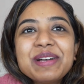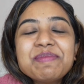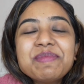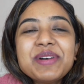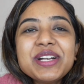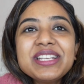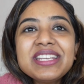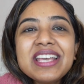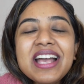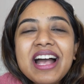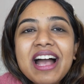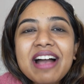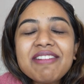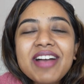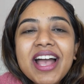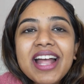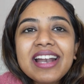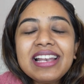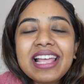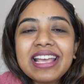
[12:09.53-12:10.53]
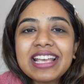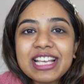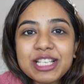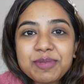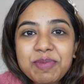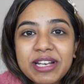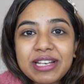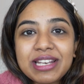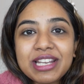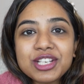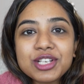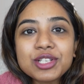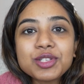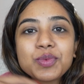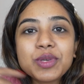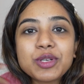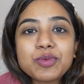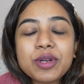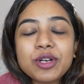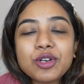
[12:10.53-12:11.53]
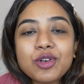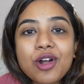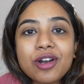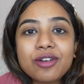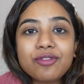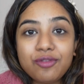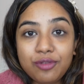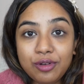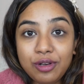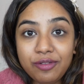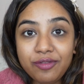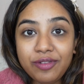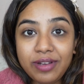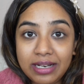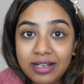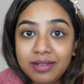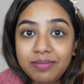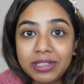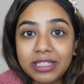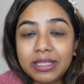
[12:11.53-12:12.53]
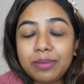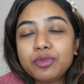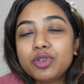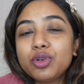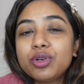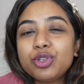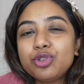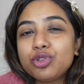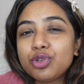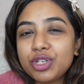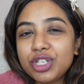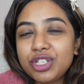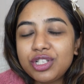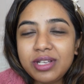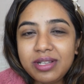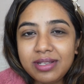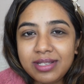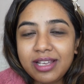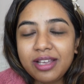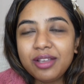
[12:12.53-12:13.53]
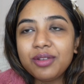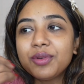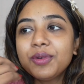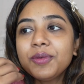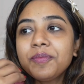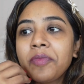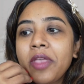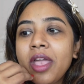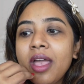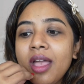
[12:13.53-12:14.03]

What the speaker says: But yeah, I've had like expectations which were not fulfilled. Matlab choti choti cheeze, you know.